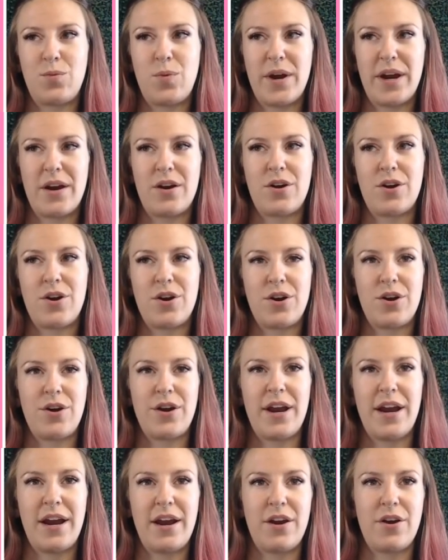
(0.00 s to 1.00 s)
where her
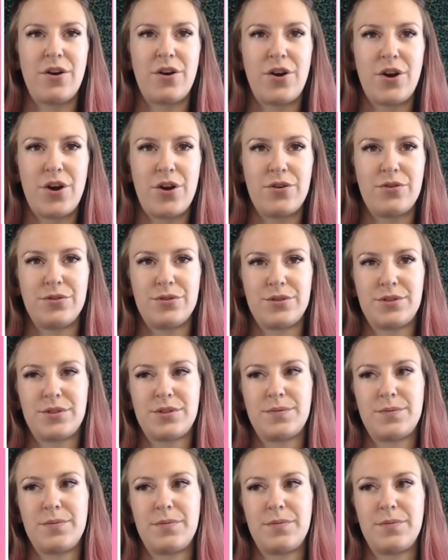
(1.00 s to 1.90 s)
hair goes.